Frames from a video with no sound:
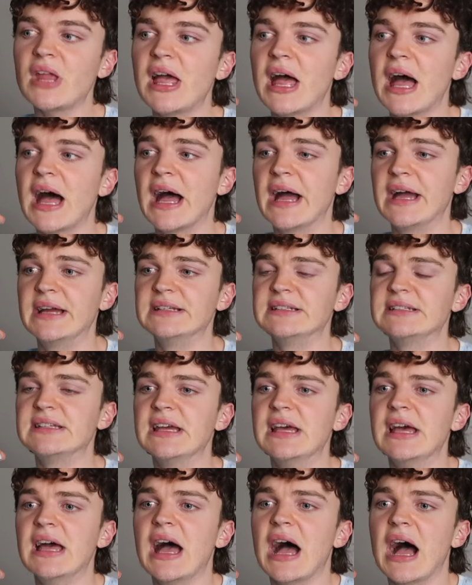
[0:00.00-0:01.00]
and
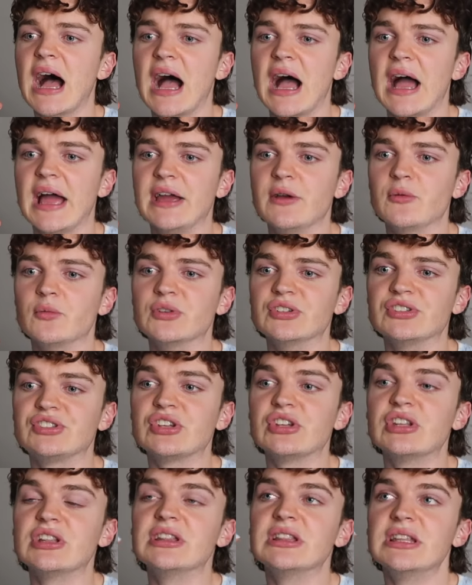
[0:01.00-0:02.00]
I
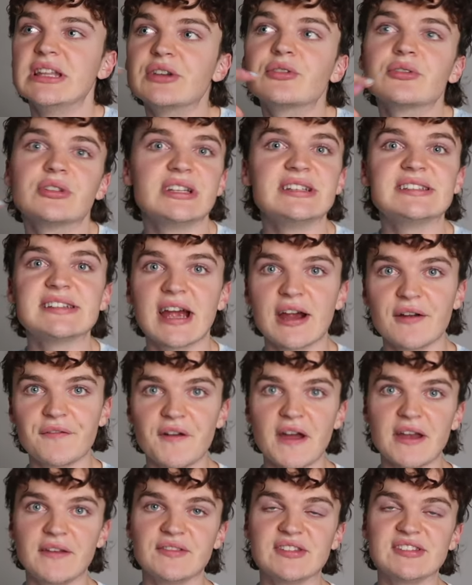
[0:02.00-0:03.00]
was literally
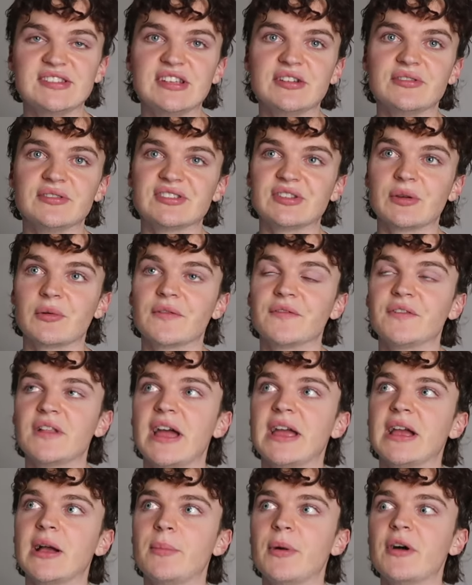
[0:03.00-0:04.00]
terrified of the seagulls that were
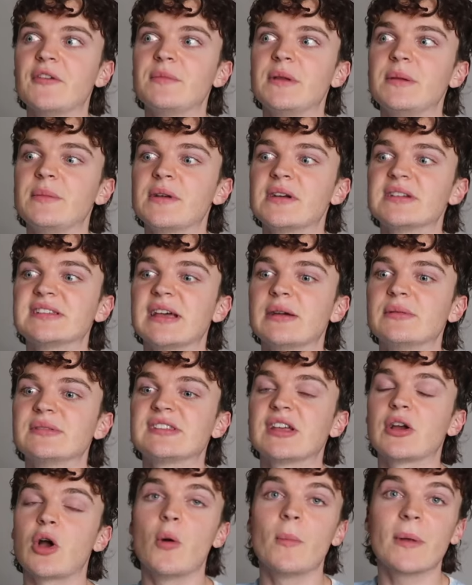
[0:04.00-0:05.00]
flying above me, because I
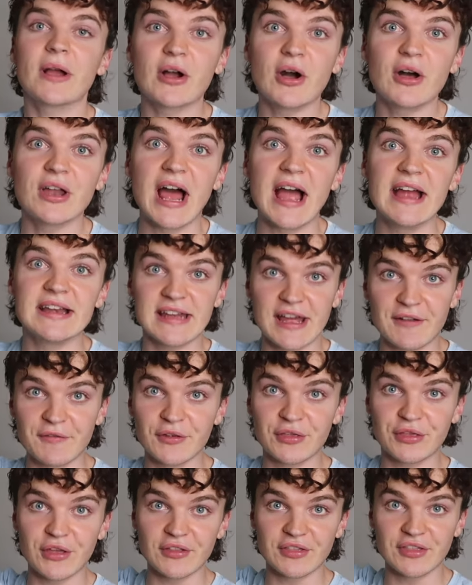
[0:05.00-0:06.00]
was like, oh my god, I never
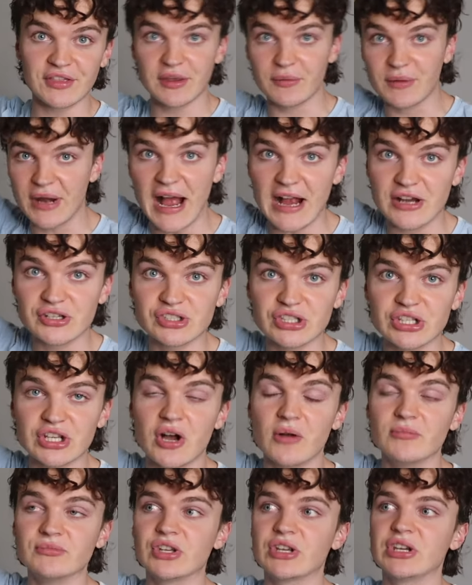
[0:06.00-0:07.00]
thought that they would actually
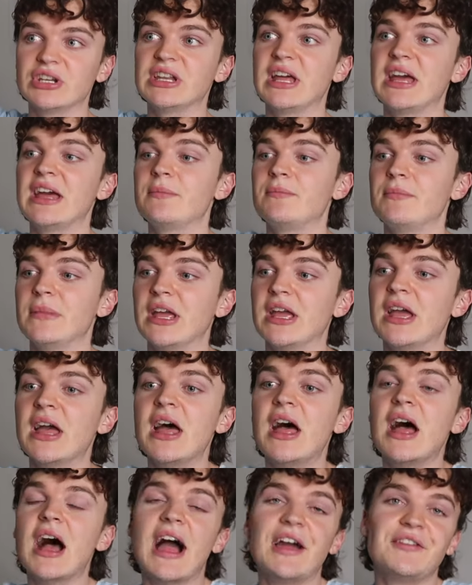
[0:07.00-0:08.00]
come down and hit me.
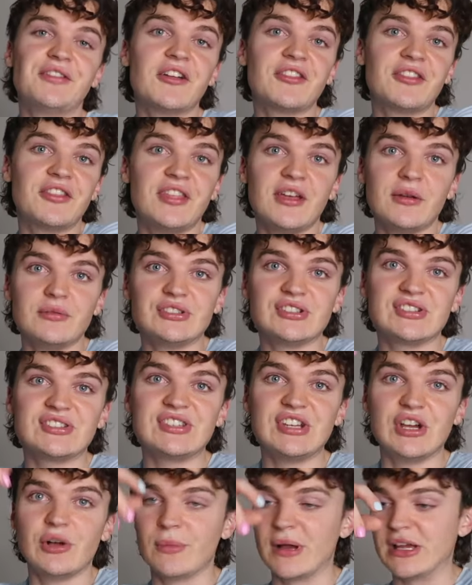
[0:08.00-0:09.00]
I thought that they would just
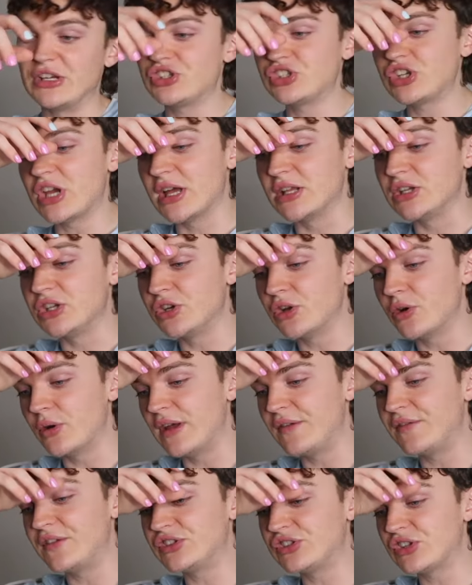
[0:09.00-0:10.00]
steal my shit. You know,
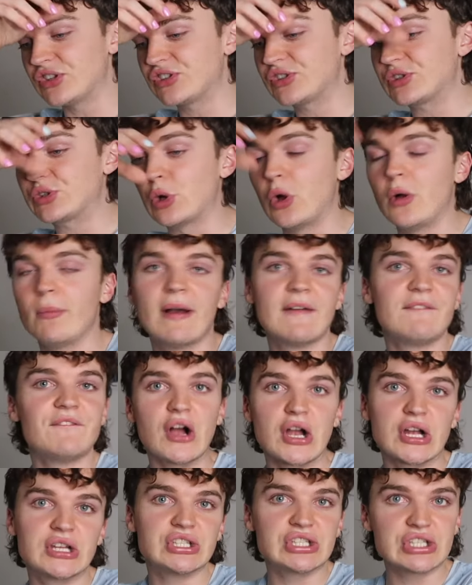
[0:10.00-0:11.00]
if it just stole my
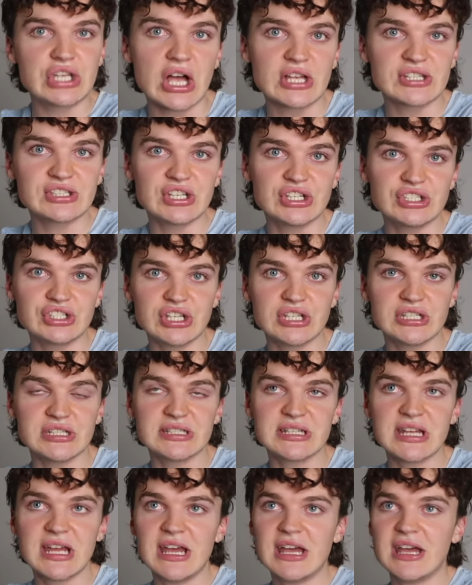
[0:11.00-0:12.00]
fucking sausage and